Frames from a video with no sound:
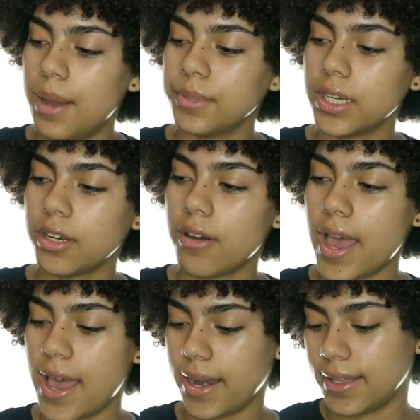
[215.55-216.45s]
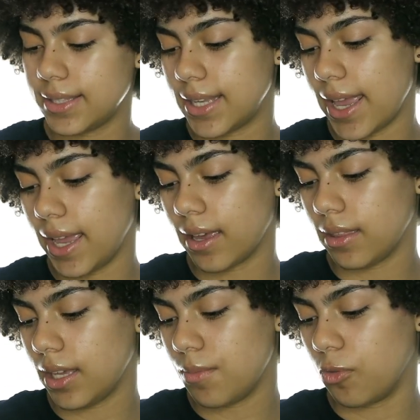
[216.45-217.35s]
I'm gonna go ahead and take
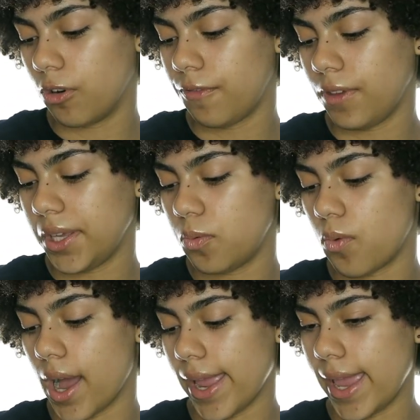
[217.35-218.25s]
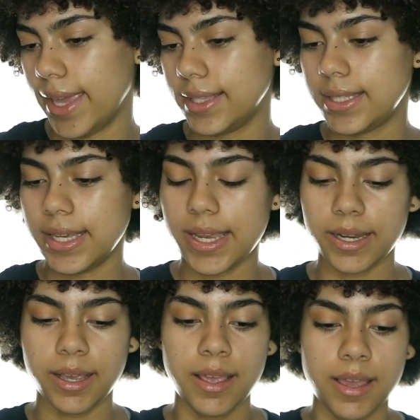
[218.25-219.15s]
the Morphe
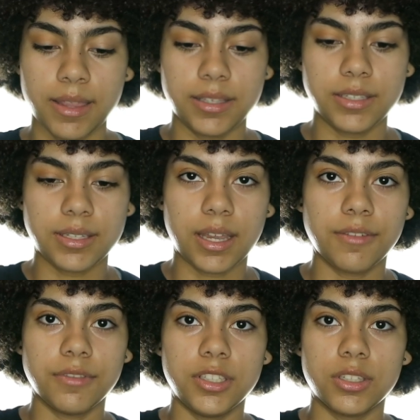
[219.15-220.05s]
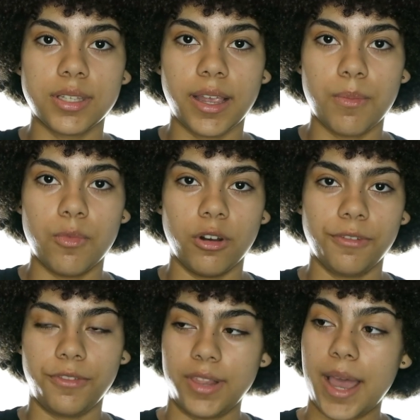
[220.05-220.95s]
Y18. This is kind of just like a
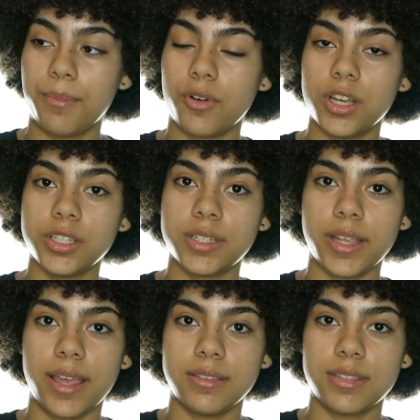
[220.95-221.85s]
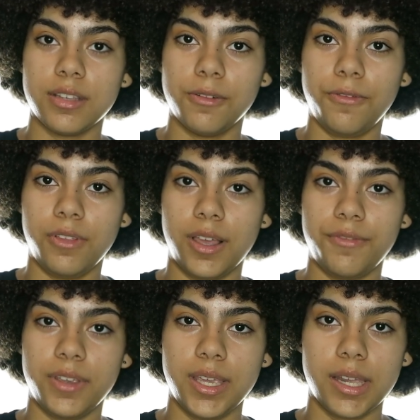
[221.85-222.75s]
more flat brush, yet still
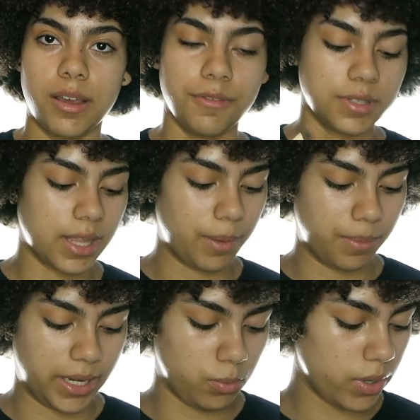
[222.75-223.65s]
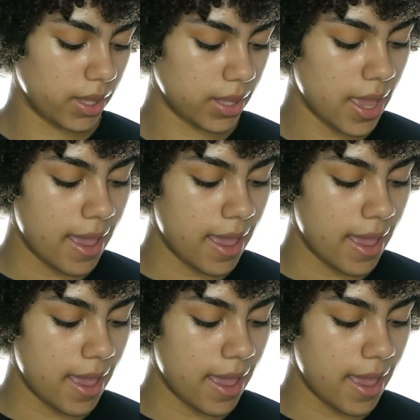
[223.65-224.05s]
fluffy enough to like blend with.